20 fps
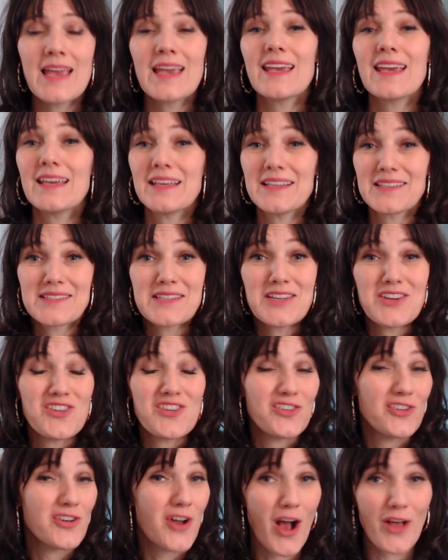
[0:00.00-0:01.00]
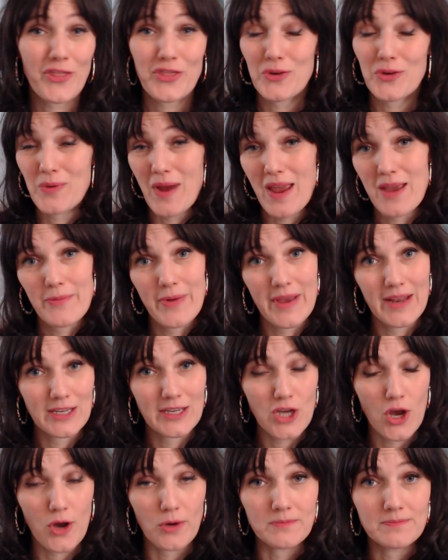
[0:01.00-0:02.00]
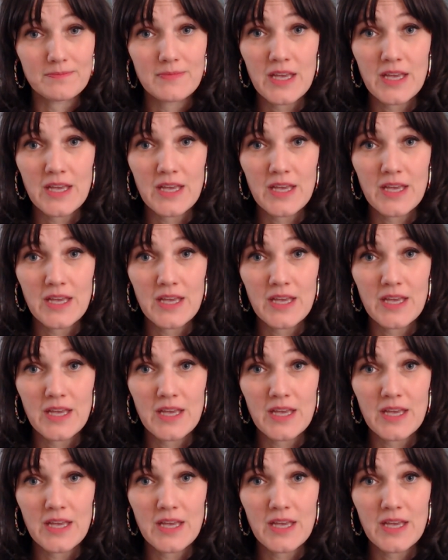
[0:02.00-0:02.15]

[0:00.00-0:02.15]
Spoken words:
is not the right way to go.